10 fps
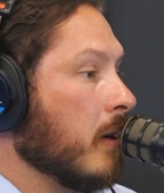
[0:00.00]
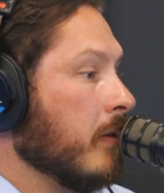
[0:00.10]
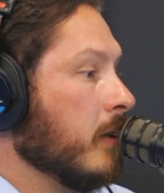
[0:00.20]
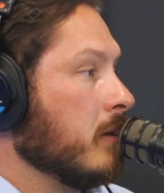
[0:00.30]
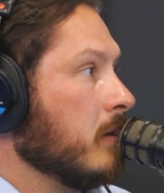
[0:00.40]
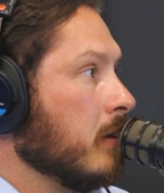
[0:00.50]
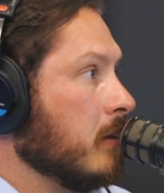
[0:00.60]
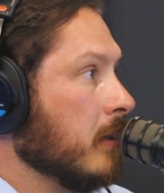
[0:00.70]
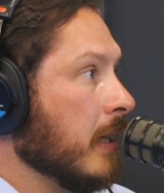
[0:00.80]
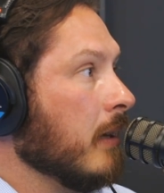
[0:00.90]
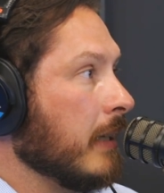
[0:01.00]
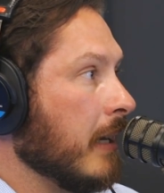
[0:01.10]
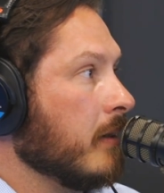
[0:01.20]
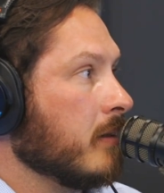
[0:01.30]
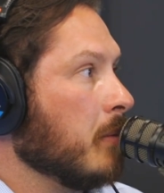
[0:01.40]
even just to
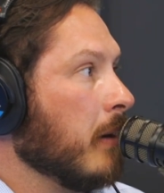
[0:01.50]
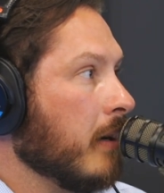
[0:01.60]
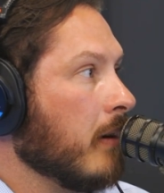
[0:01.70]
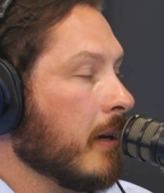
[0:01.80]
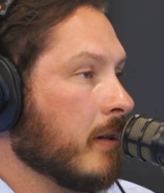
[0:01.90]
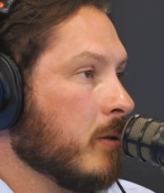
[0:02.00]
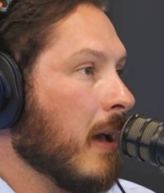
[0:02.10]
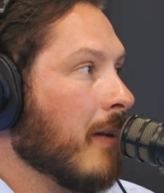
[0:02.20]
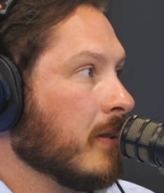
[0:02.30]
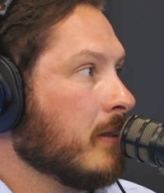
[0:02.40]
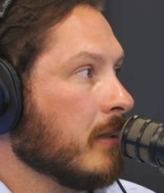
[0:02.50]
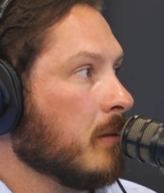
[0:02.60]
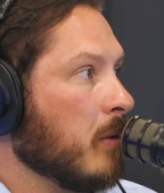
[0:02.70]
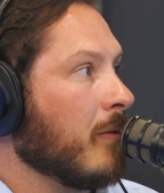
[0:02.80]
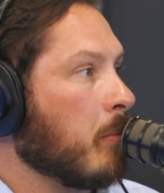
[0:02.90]
delegate it to somebody, right? Because you have a
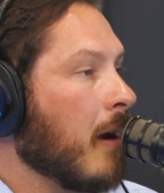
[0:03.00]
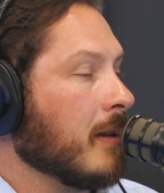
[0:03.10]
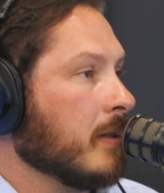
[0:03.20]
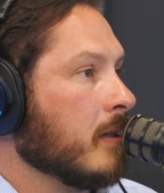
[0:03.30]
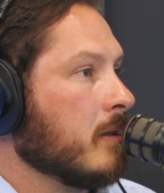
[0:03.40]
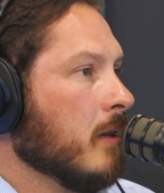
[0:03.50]
system, you have a process.